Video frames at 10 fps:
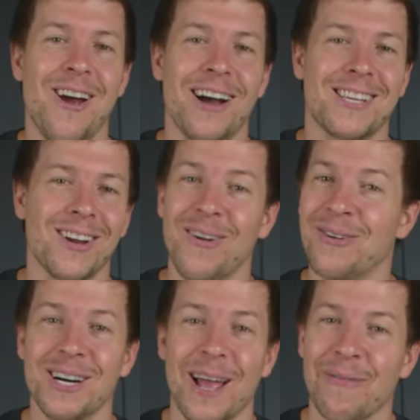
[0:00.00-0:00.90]
guys, I
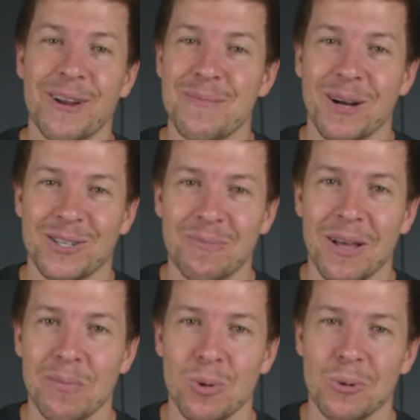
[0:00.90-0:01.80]
don't really have any budget
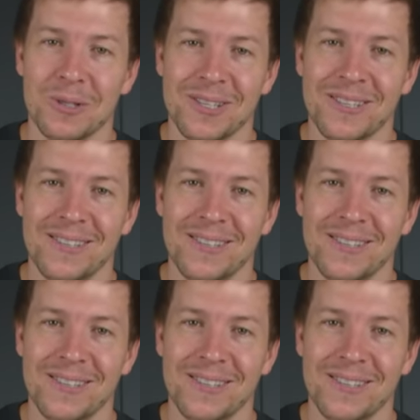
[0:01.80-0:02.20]
motherboards.